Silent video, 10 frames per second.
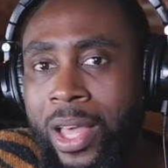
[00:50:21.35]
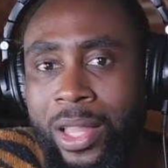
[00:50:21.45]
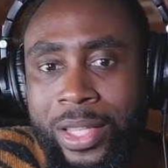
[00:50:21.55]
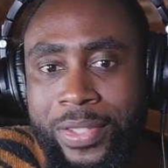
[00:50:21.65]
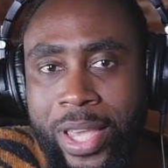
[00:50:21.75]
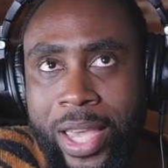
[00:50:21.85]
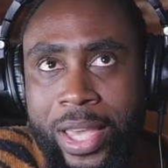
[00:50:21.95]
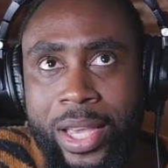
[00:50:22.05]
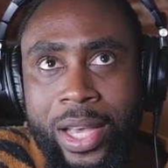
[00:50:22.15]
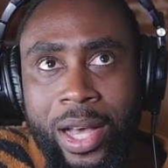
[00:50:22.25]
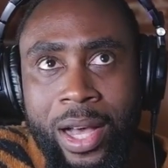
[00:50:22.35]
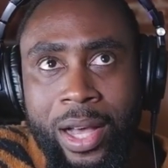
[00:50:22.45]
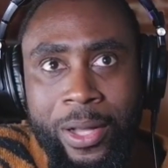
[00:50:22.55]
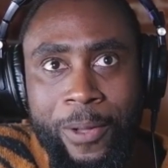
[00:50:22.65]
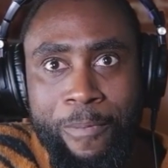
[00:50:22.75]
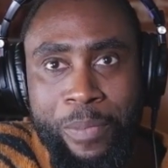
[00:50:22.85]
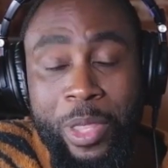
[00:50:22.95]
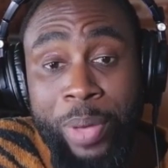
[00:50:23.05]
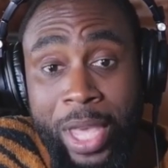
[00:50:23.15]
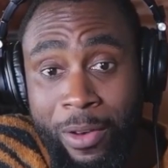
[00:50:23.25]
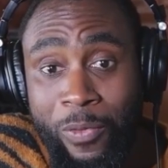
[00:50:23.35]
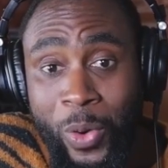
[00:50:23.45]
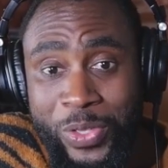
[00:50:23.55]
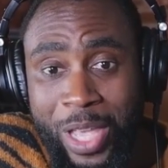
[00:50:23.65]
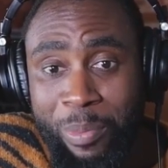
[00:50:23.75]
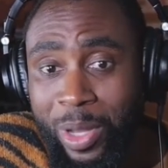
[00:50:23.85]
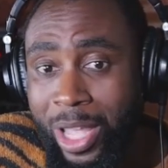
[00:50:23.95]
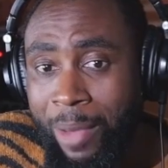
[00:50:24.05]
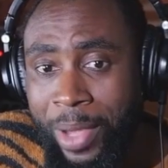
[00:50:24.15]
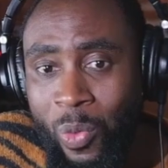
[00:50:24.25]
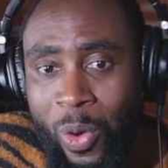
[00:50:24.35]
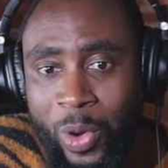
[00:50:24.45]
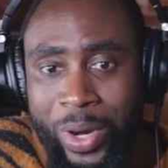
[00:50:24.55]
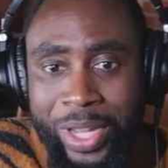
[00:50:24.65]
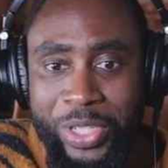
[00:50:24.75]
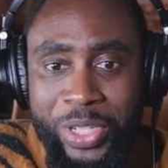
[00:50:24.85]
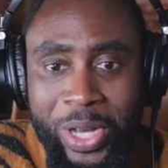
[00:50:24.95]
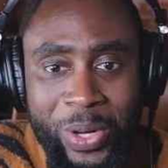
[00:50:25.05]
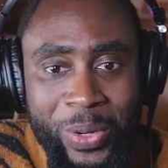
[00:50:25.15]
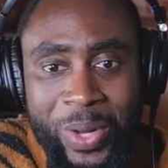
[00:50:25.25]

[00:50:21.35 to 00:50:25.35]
let's take The Pit for example, Emmy award winning show.